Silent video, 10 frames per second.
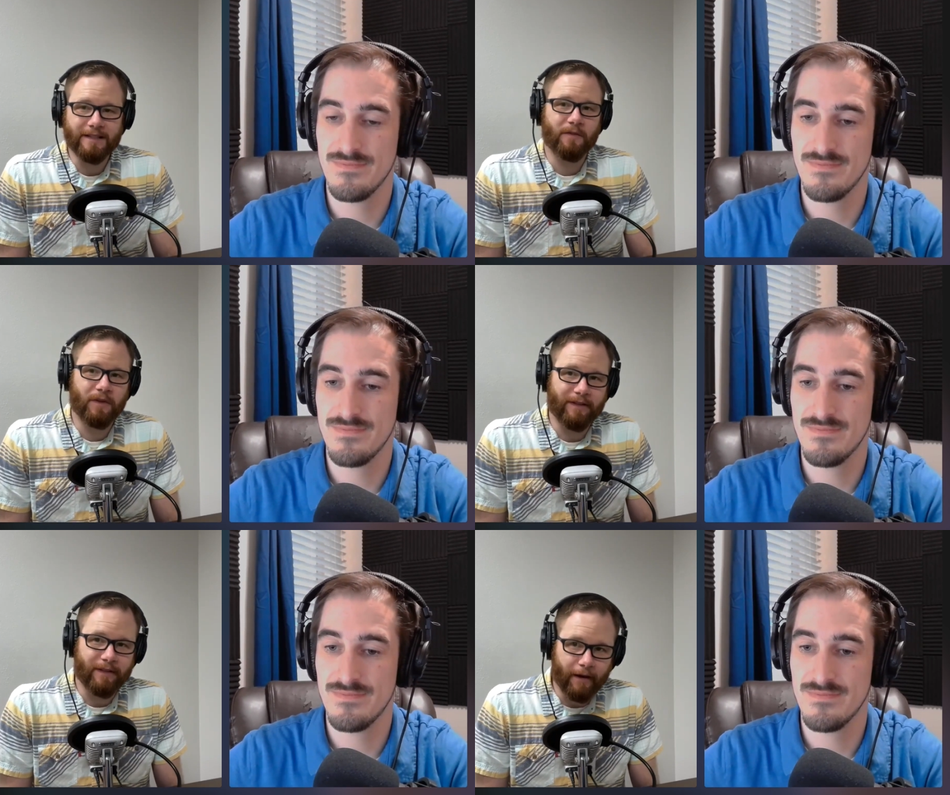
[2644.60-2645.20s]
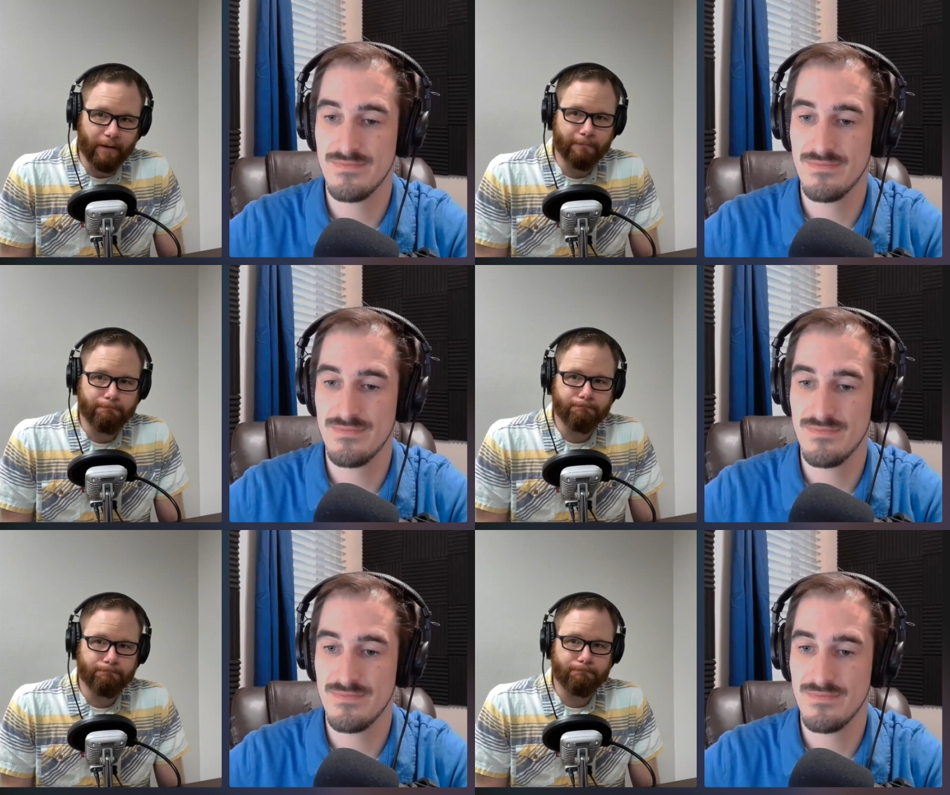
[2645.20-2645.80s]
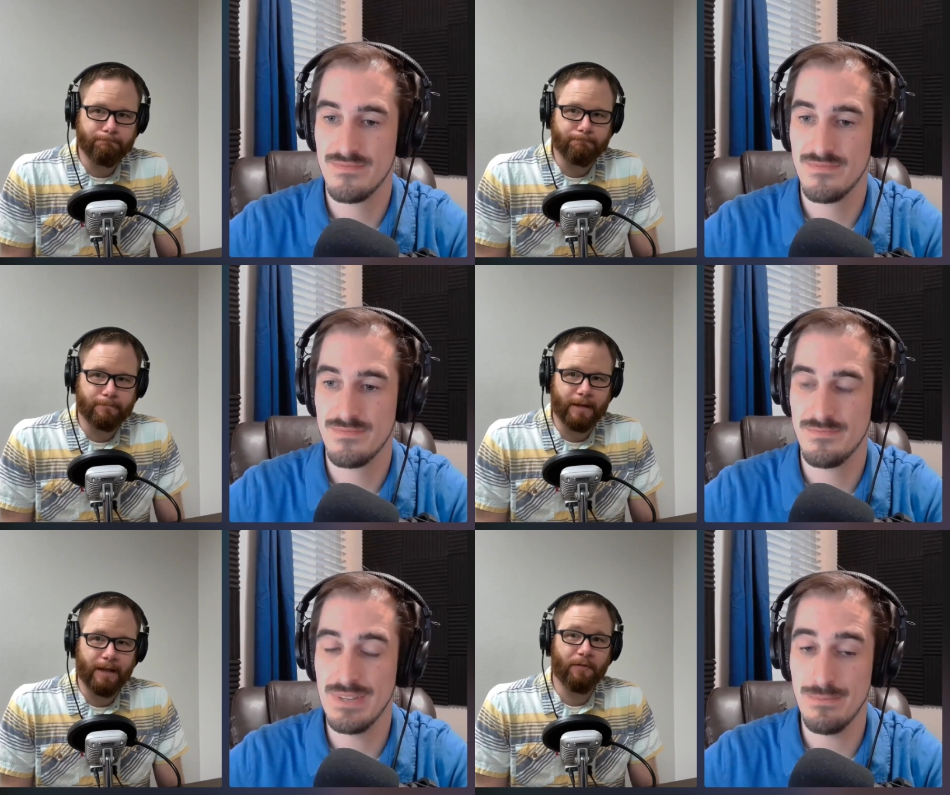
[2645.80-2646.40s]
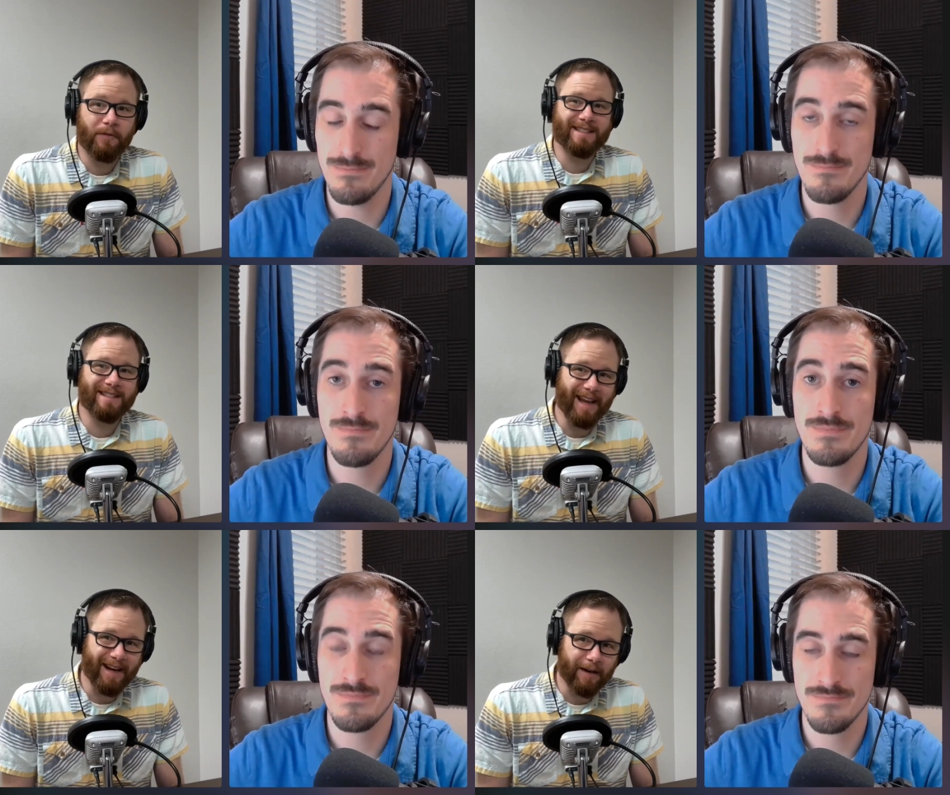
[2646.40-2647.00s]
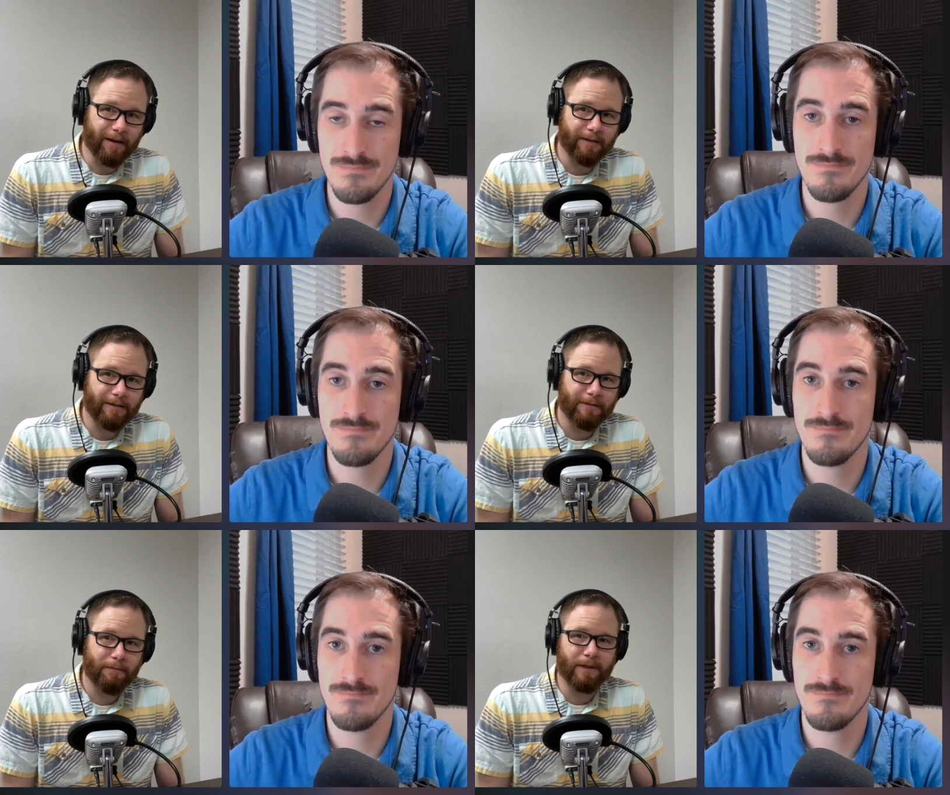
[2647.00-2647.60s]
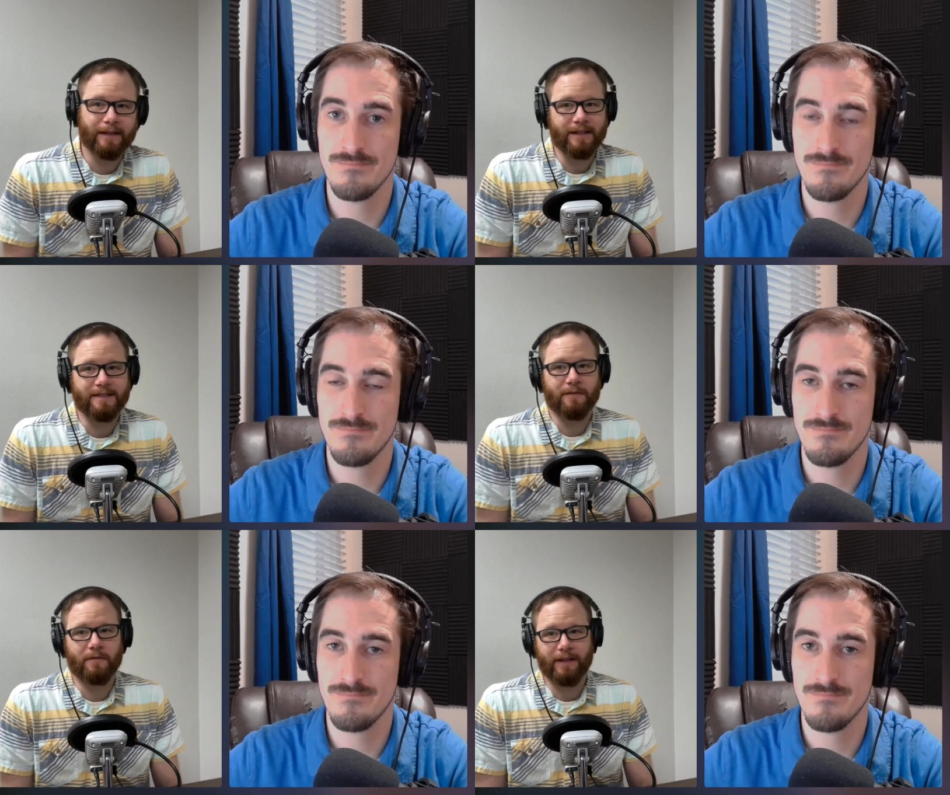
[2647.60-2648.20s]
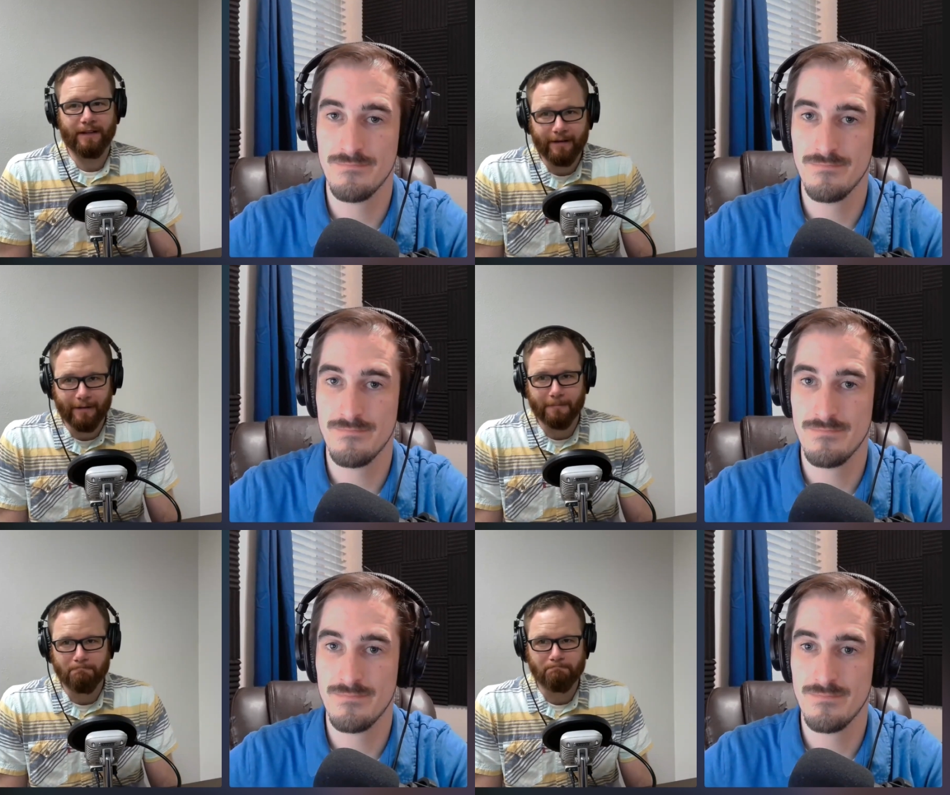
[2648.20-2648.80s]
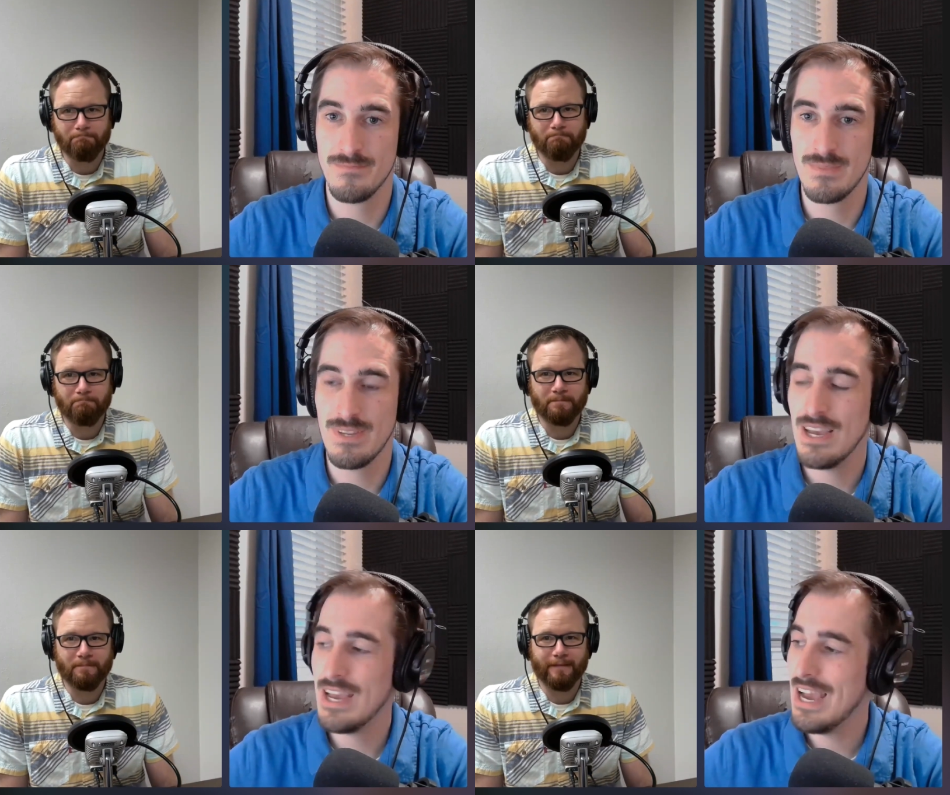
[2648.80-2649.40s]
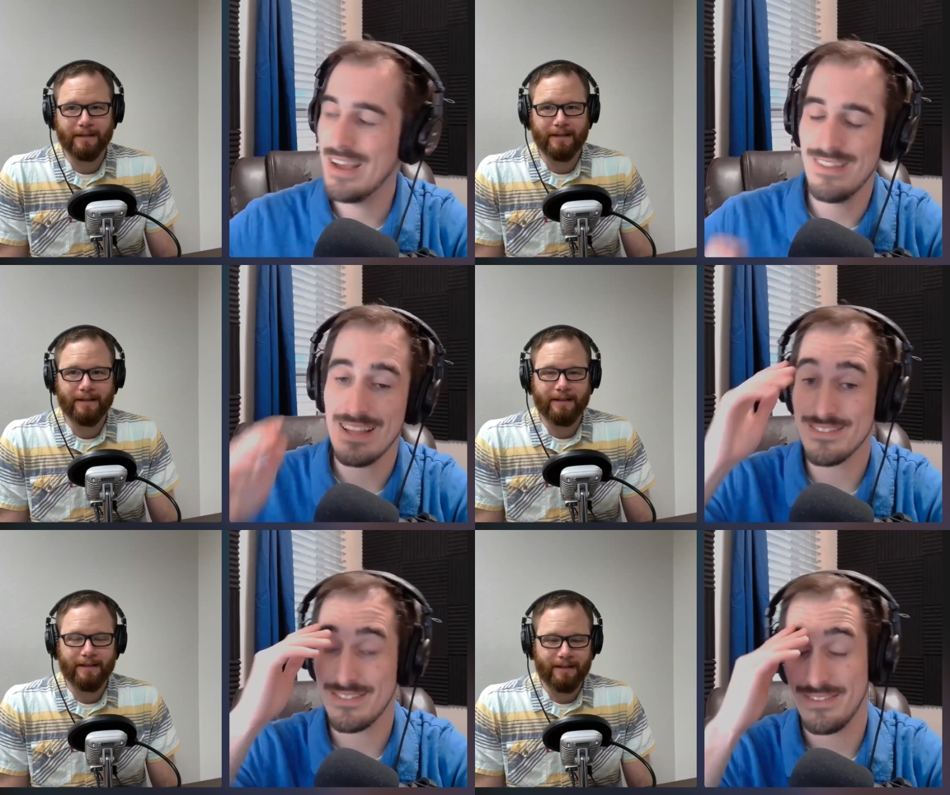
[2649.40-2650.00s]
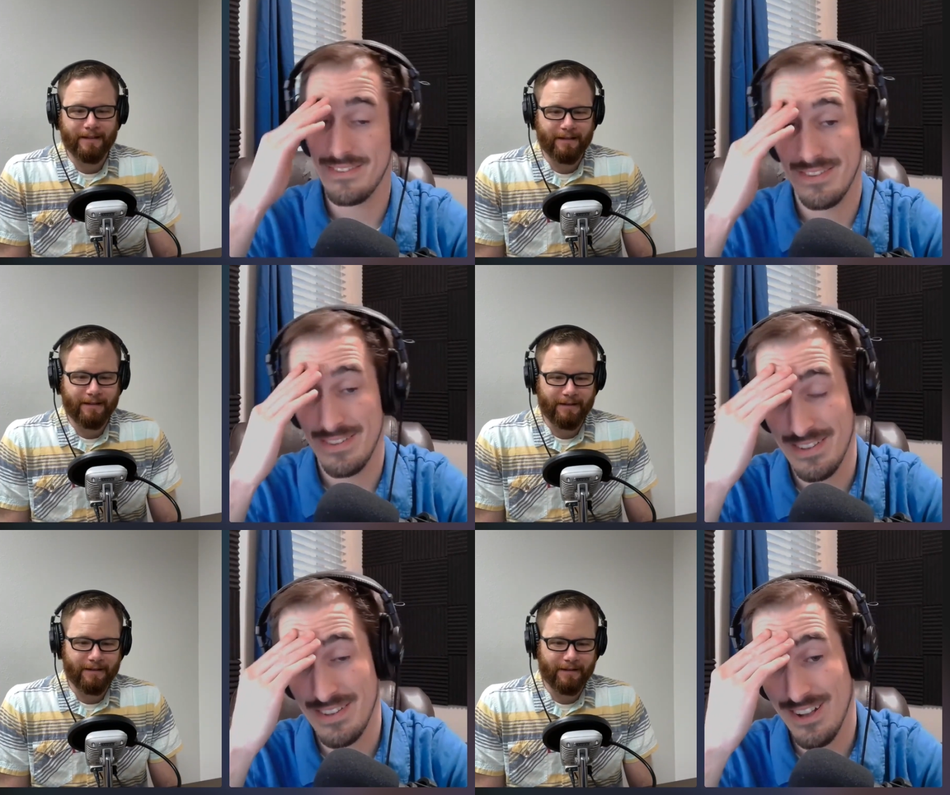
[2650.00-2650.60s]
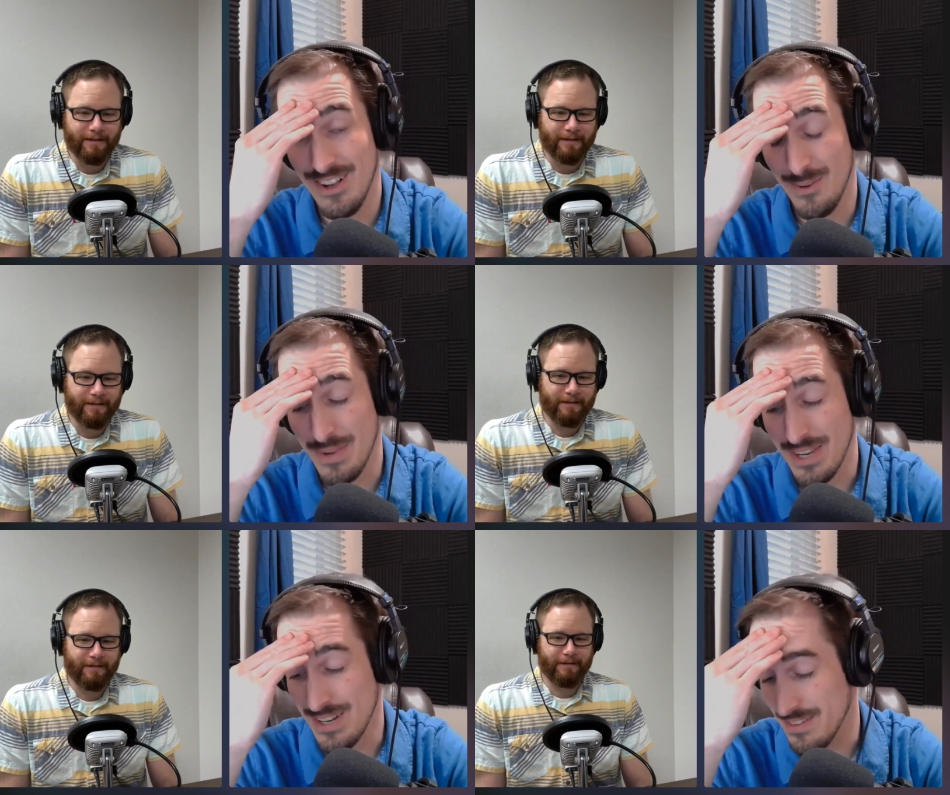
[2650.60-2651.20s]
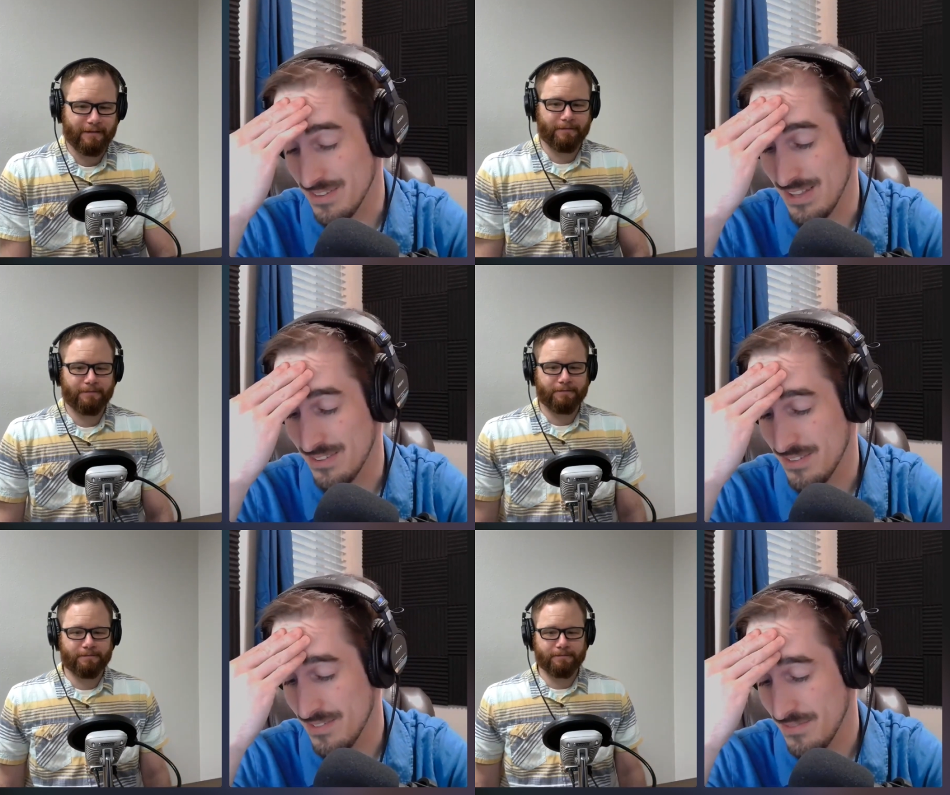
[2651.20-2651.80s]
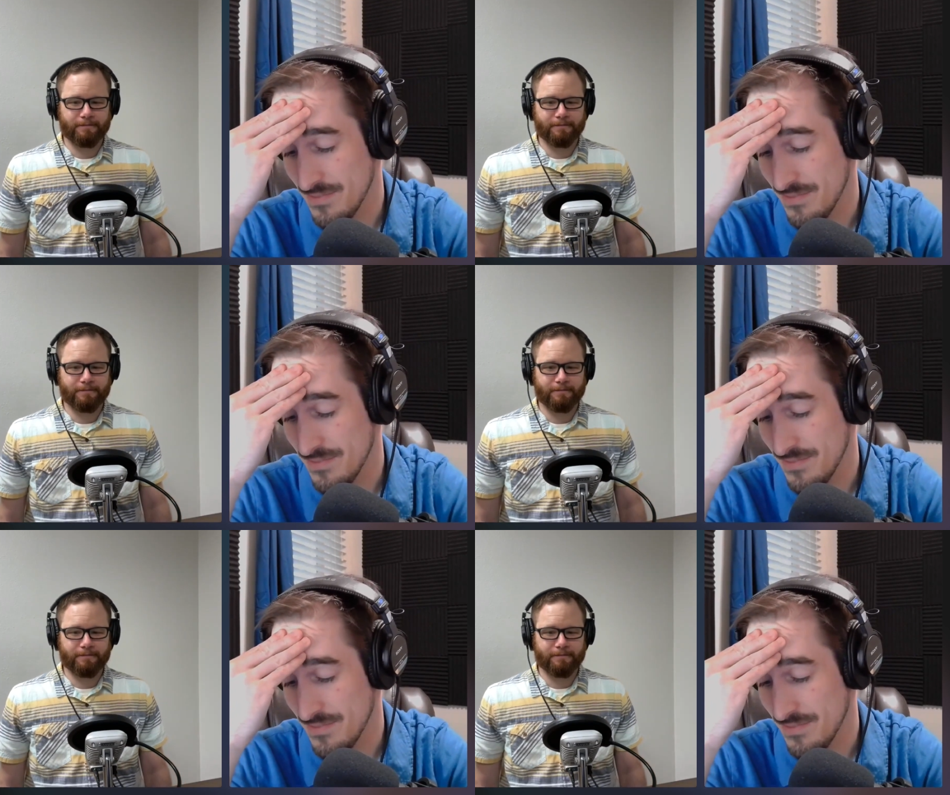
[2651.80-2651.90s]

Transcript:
Speaker 1: fit there. If yep. it's there, but it doesn't fit here. And that's
Speaker 2: oh my goodness, that's